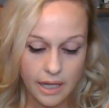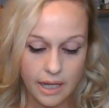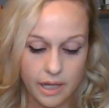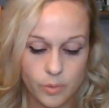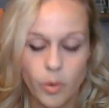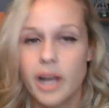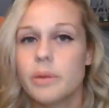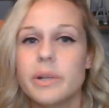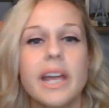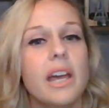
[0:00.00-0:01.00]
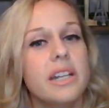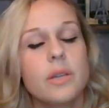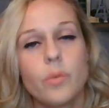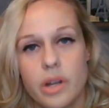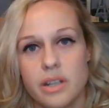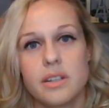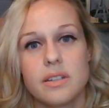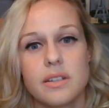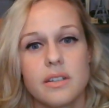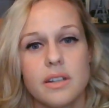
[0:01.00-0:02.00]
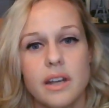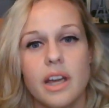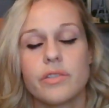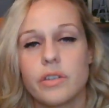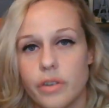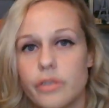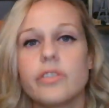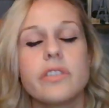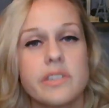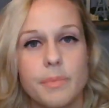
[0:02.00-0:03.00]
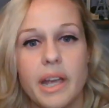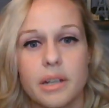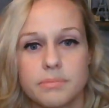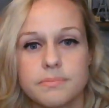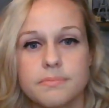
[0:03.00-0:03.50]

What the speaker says: And why would anyone ever vote for this man?